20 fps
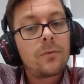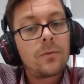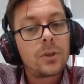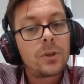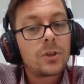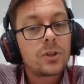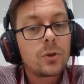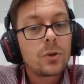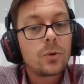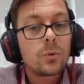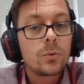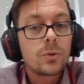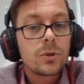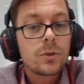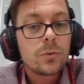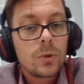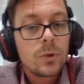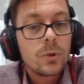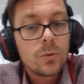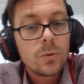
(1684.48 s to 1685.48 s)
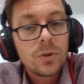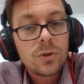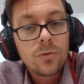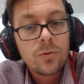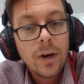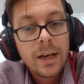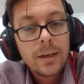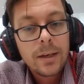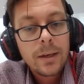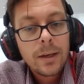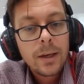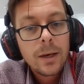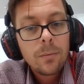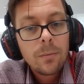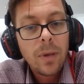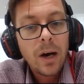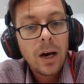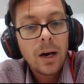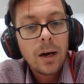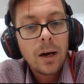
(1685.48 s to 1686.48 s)
for the tools, which was great.
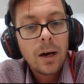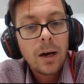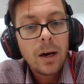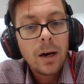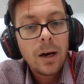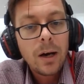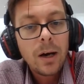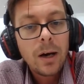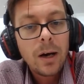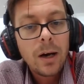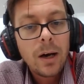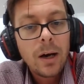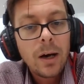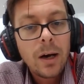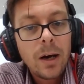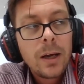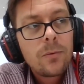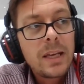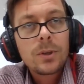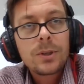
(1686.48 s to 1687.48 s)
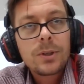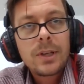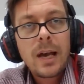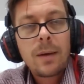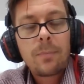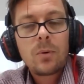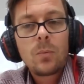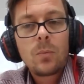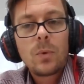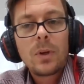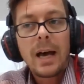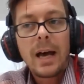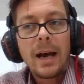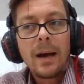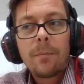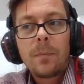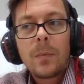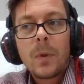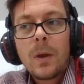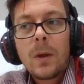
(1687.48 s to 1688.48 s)
But for me, what's happened
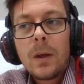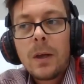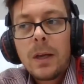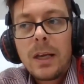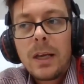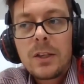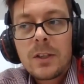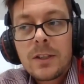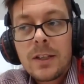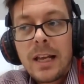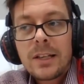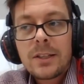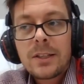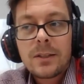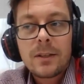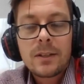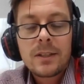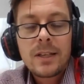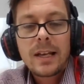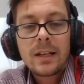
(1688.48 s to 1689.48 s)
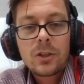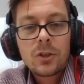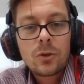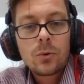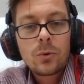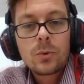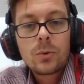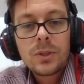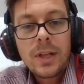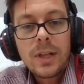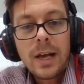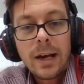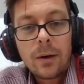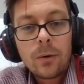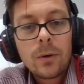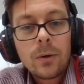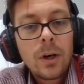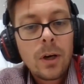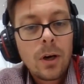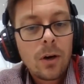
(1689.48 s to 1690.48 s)
with that is less the tech tools
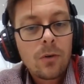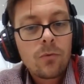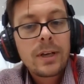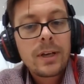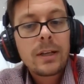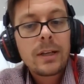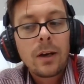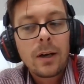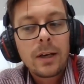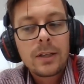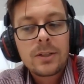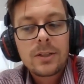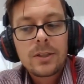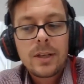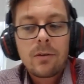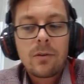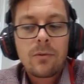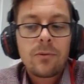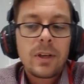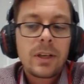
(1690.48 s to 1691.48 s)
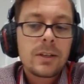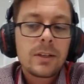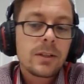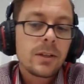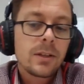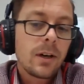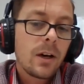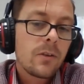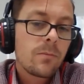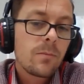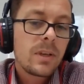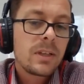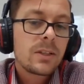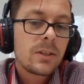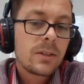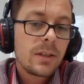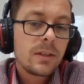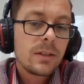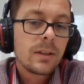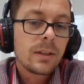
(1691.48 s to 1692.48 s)
now. I realise there are things that I've
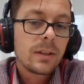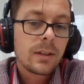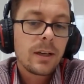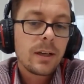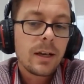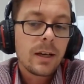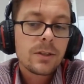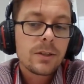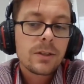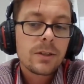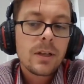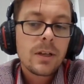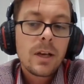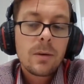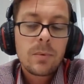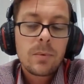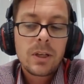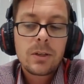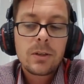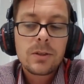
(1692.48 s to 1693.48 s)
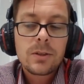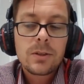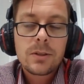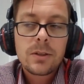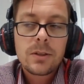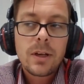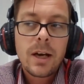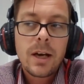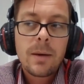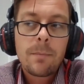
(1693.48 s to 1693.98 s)
missed in the class because